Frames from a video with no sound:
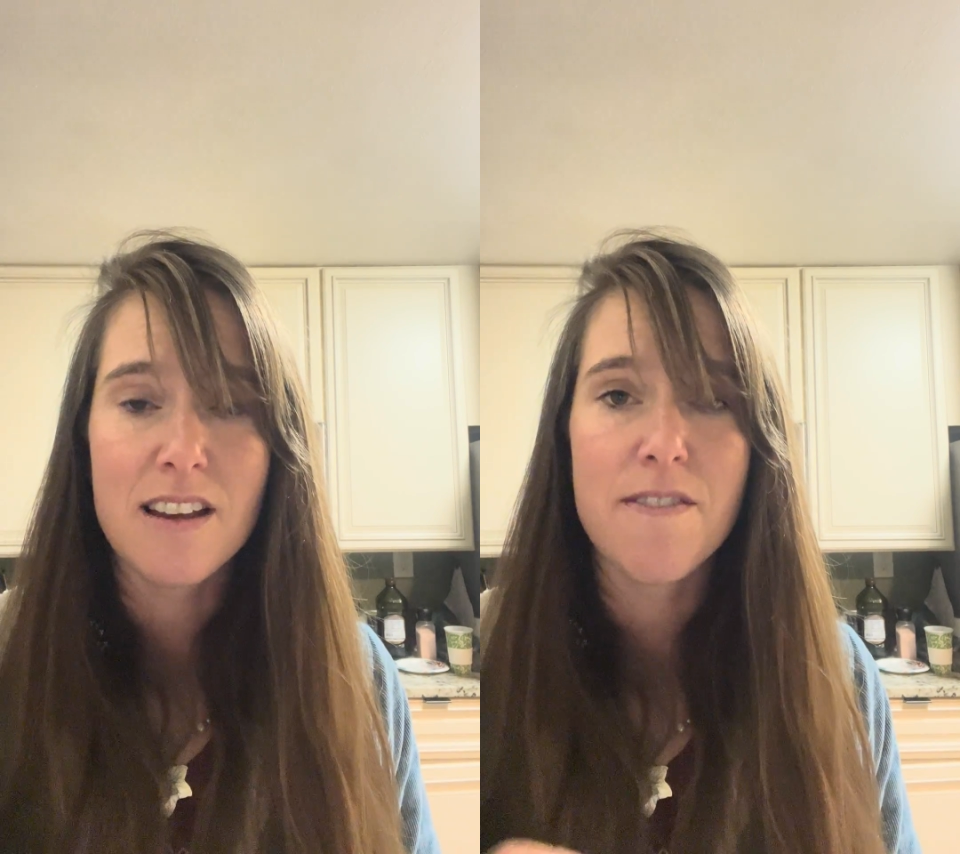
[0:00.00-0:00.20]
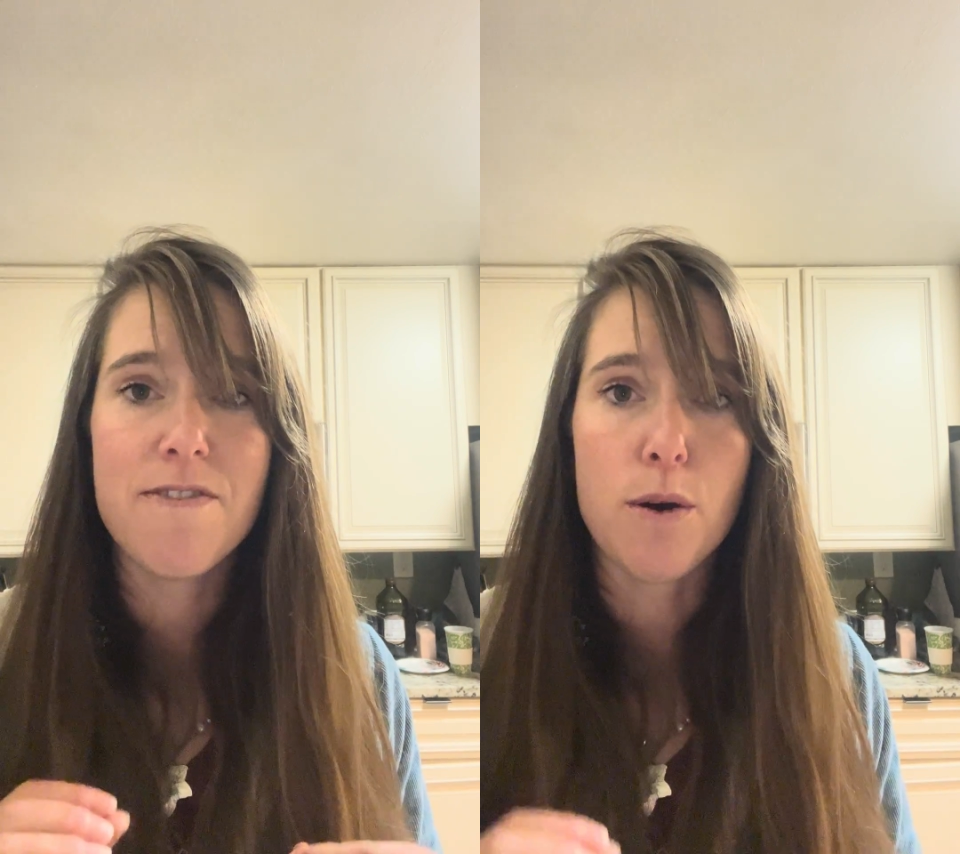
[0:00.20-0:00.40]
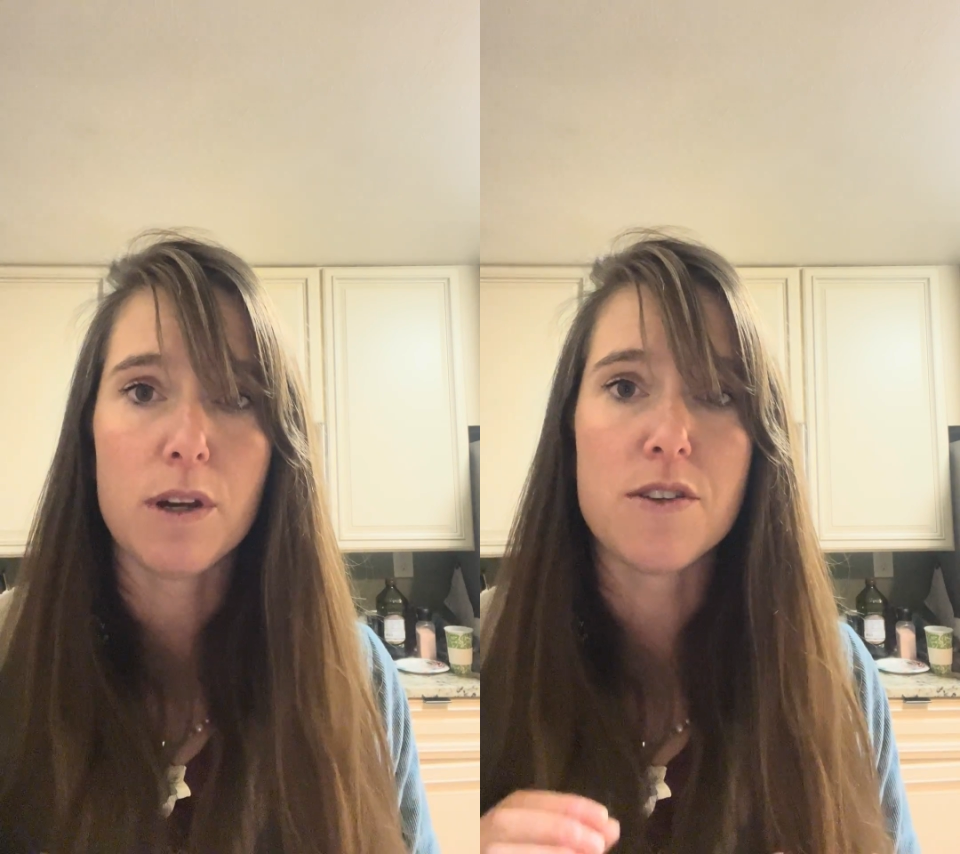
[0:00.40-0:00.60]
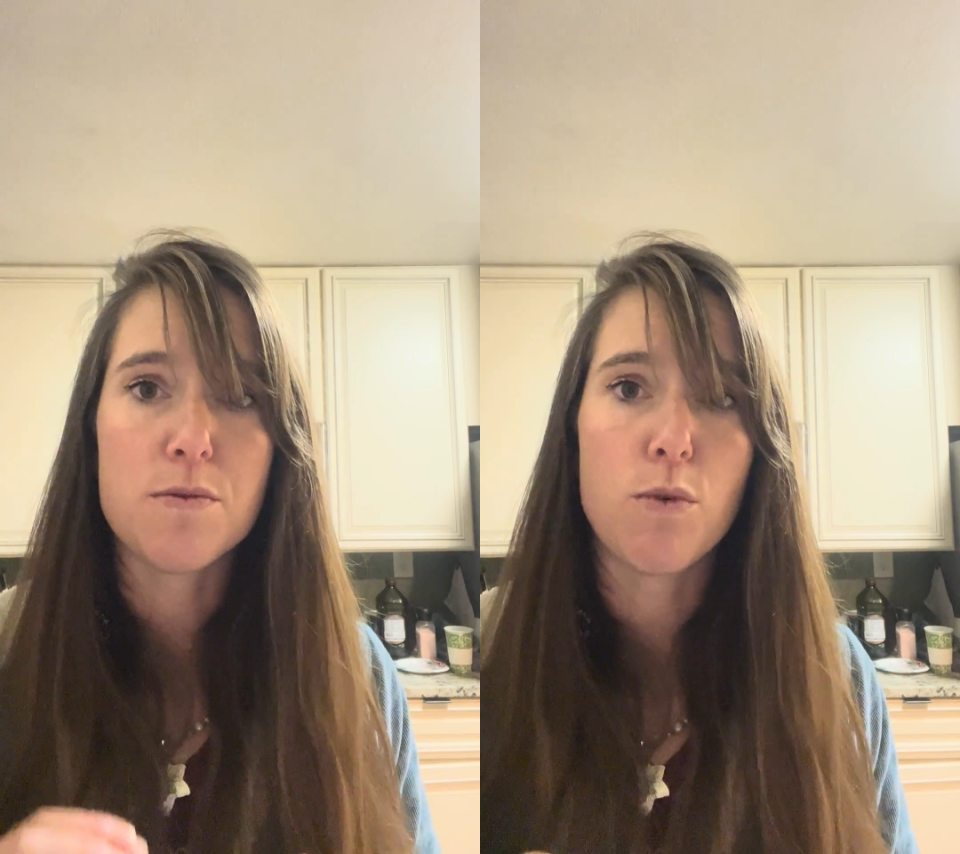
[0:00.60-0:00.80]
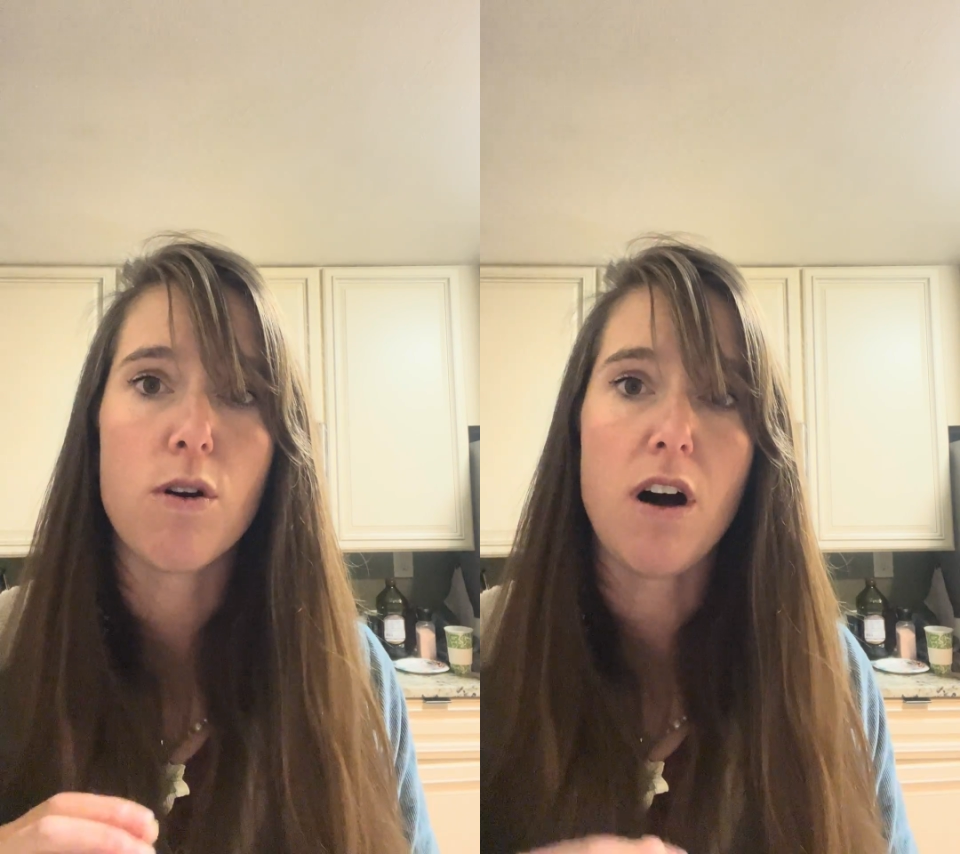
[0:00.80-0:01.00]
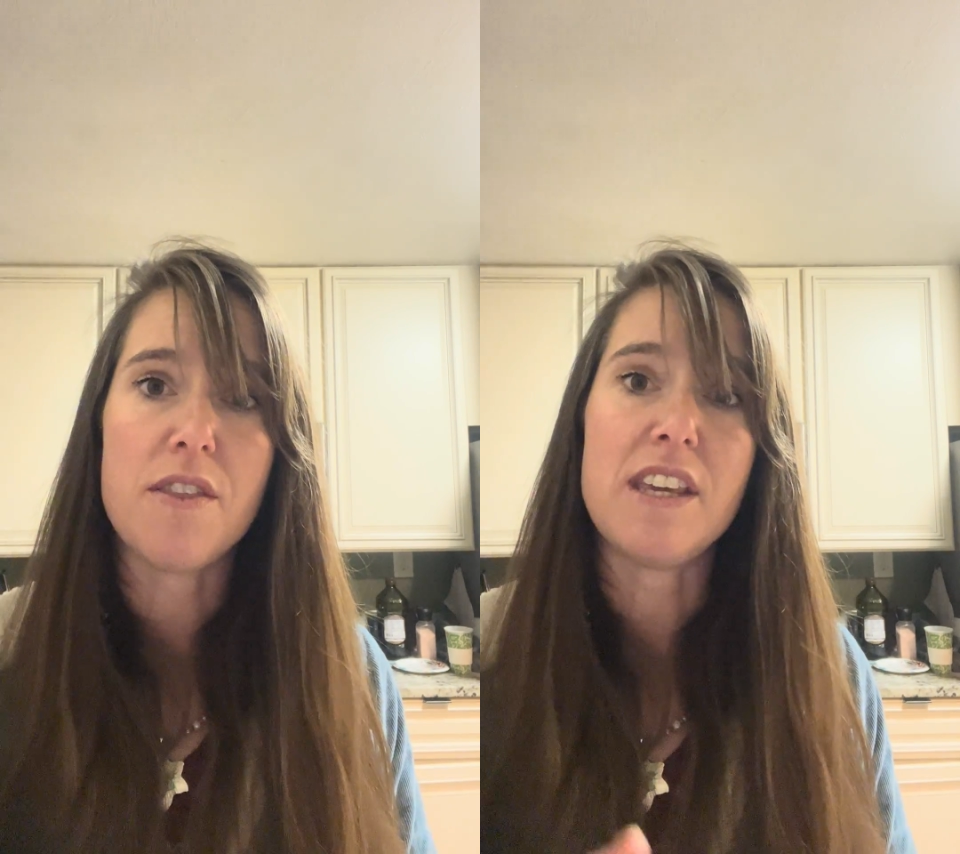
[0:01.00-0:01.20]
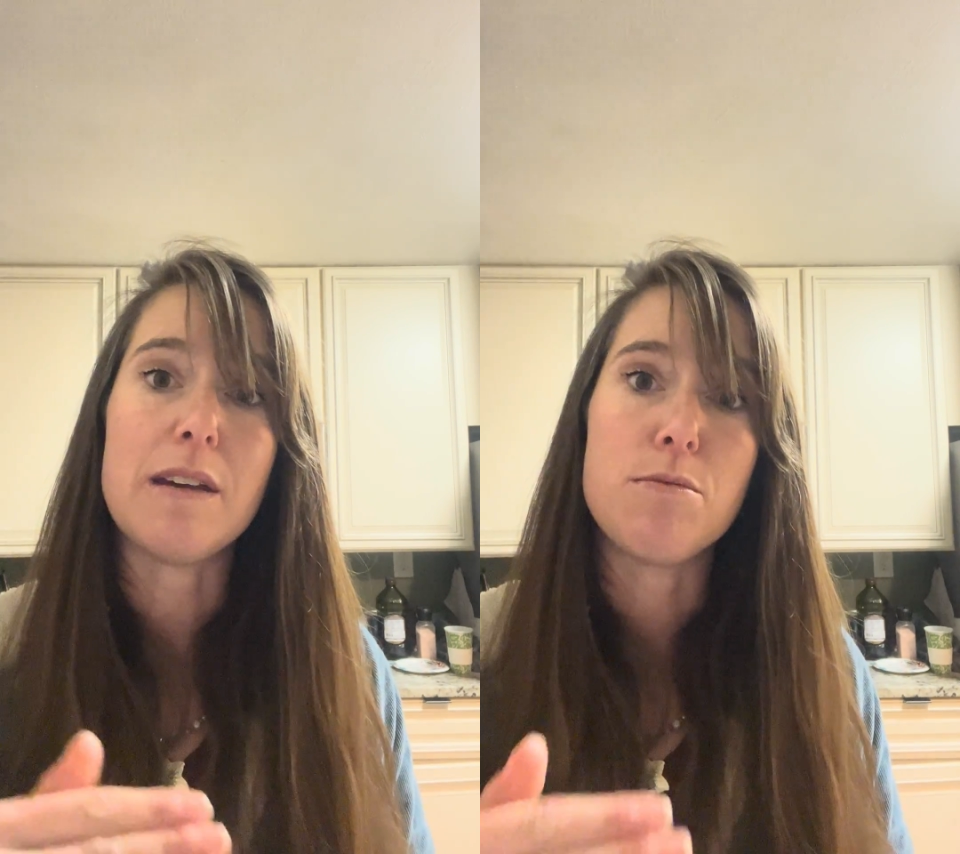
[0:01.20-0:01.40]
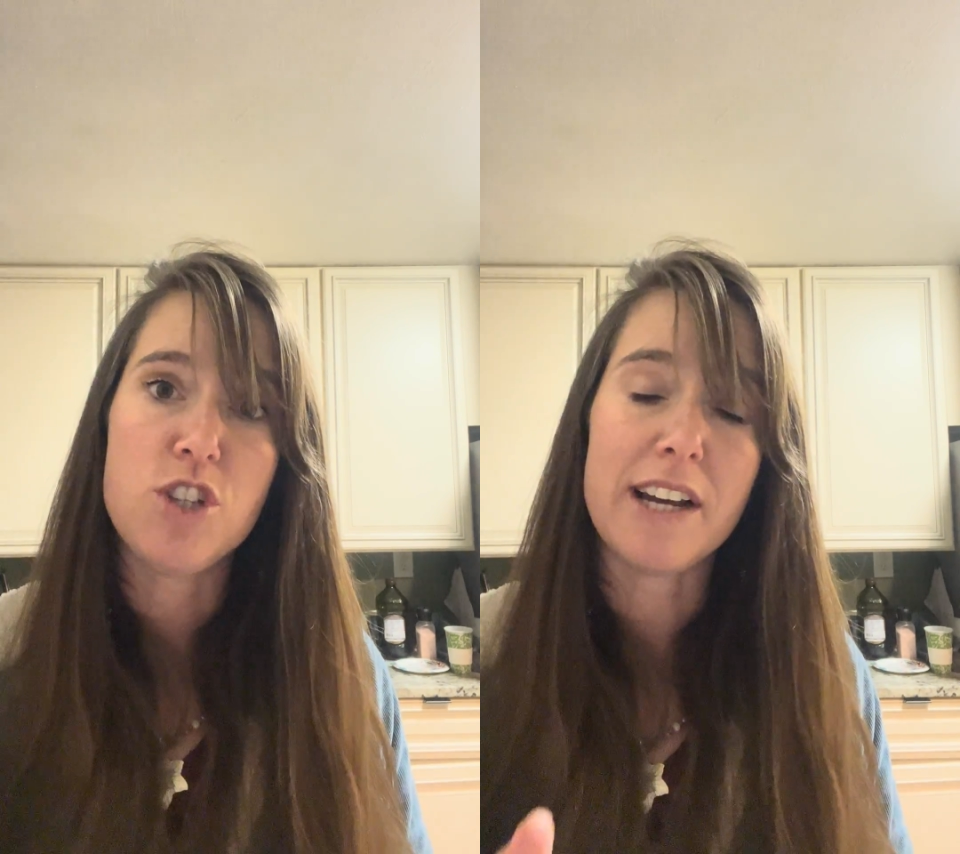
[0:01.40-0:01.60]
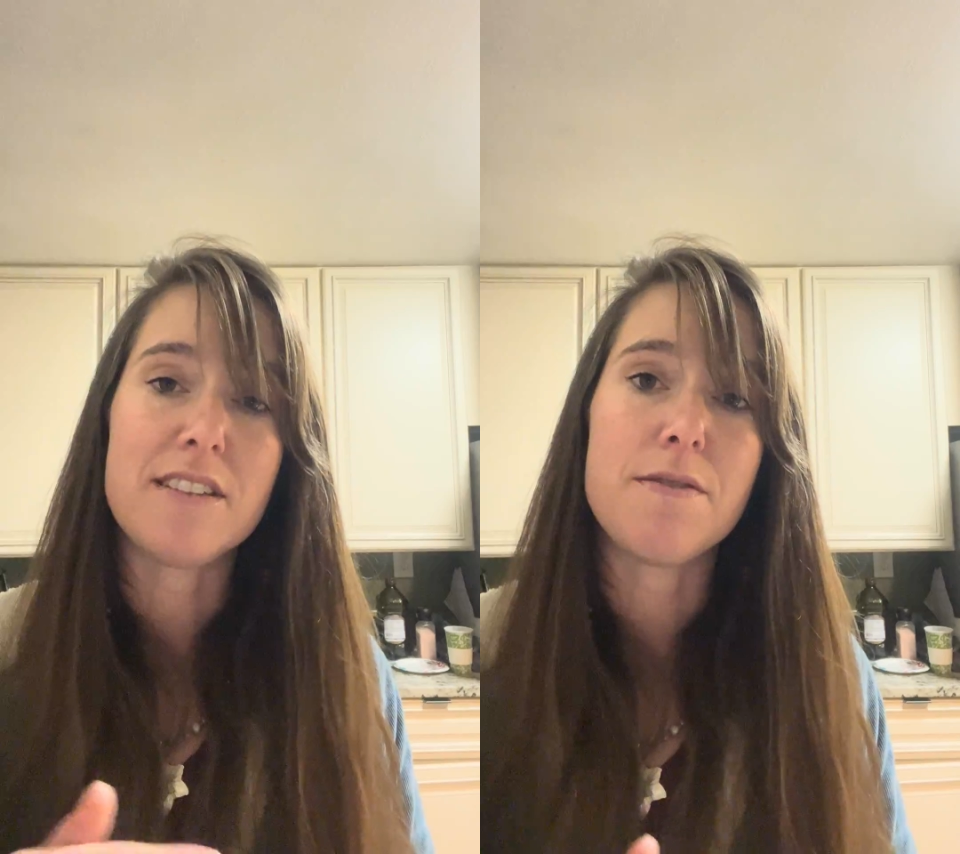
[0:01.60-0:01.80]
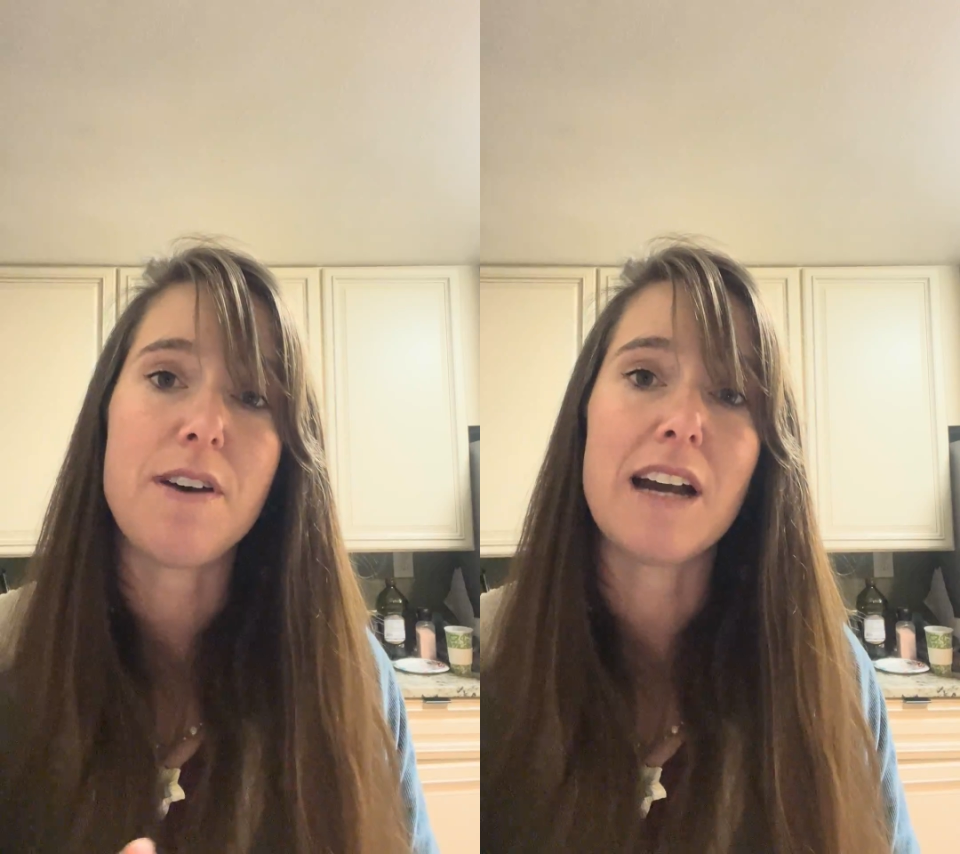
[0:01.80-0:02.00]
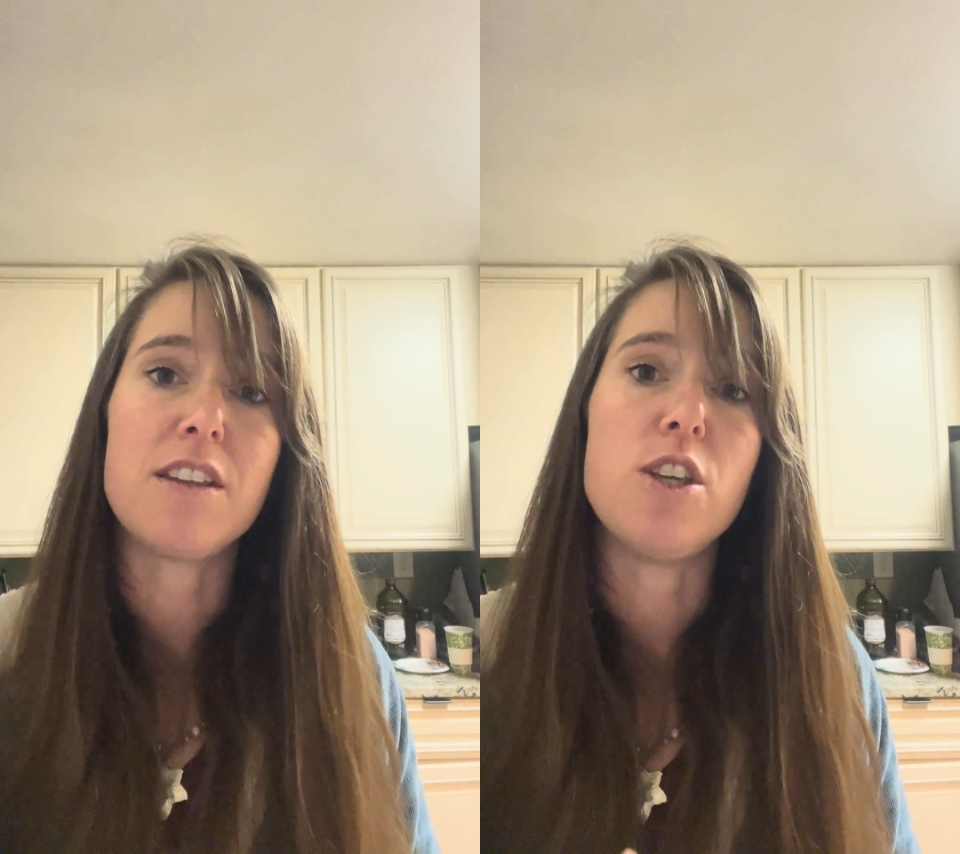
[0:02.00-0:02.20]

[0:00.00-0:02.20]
focus more on the objective fact that